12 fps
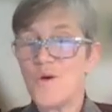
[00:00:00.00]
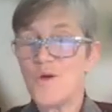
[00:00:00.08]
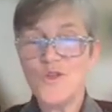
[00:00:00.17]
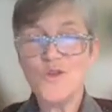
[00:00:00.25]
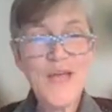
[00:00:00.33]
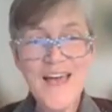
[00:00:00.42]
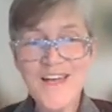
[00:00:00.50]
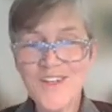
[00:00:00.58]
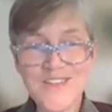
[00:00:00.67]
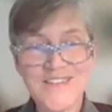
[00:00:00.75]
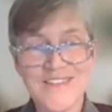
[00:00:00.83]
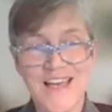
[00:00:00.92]
You
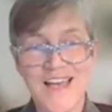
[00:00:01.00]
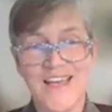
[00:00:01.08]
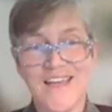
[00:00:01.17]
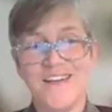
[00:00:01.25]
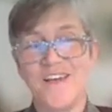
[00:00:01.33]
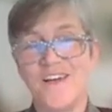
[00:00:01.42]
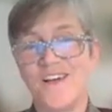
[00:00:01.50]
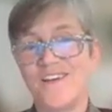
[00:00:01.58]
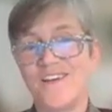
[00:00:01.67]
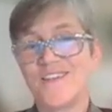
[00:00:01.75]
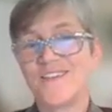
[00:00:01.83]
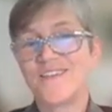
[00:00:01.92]
cannot say
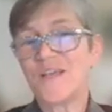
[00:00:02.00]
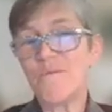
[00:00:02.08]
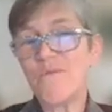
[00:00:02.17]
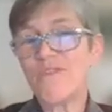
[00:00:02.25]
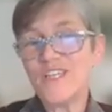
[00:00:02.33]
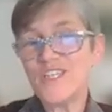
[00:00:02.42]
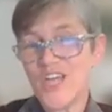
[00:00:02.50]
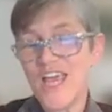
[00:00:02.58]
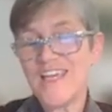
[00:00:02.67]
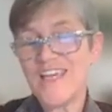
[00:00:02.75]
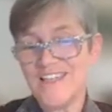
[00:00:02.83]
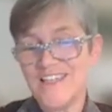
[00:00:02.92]
something
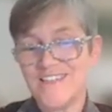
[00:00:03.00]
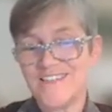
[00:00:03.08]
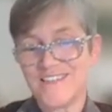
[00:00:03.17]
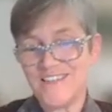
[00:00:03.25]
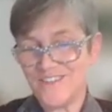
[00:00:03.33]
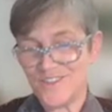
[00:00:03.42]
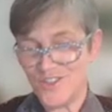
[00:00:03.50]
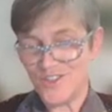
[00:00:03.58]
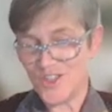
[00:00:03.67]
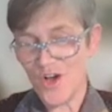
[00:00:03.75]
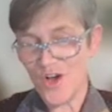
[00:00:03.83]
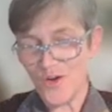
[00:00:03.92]
Jake is, is
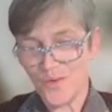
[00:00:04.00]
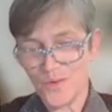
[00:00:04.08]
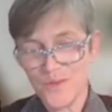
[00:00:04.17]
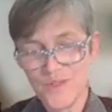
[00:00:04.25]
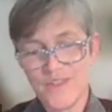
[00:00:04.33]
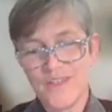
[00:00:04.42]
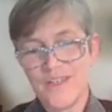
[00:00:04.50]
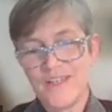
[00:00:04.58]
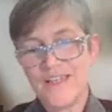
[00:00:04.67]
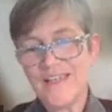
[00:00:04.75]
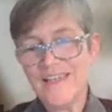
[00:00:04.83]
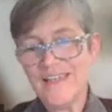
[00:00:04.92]
Joe,
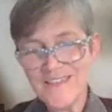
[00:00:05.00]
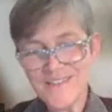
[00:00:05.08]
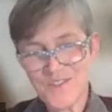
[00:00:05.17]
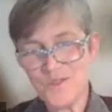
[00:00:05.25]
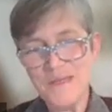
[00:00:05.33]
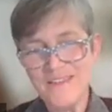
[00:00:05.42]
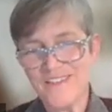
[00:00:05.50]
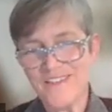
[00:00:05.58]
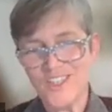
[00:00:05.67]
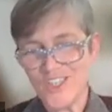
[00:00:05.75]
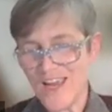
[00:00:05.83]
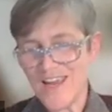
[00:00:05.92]
unless you mean that
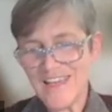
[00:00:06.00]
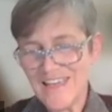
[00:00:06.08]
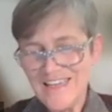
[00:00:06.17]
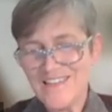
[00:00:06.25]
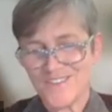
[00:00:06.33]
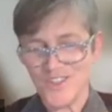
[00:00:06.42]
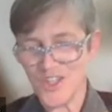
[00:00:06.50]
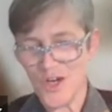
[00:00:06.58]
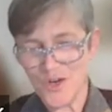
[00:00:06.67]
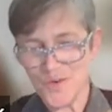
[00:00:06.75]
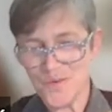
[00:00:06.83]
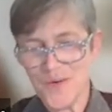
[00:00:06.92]
Jake is
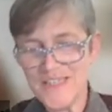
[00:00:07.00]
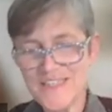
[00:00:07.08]
Joe, right?